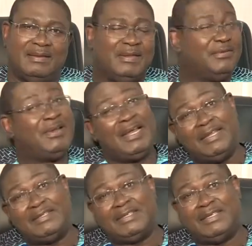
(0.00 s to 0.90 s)
The
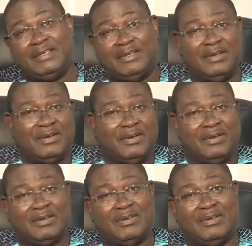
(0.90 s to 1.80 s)
reality
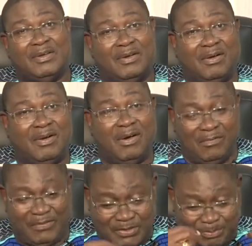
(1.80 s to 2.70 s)

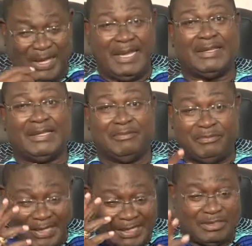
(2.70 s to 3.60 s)
of his pain, the
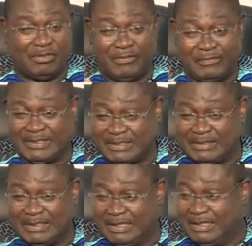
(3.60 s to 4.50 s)
reality of
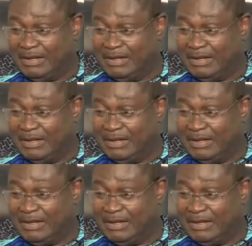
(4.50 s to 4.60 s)
his